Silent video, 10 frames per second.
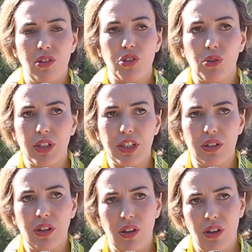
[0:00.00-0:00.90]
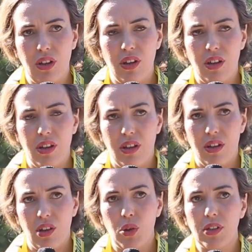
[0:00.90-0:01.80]
Julian
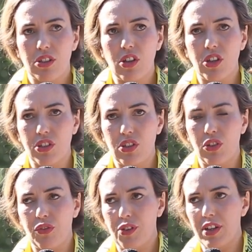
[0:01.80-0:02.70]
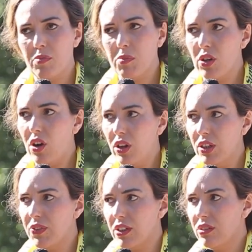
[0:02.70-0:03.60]
who has lost his freedom, but all
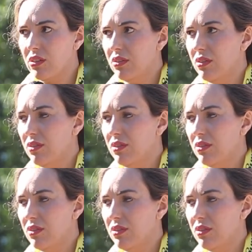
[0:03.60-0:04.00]
of us.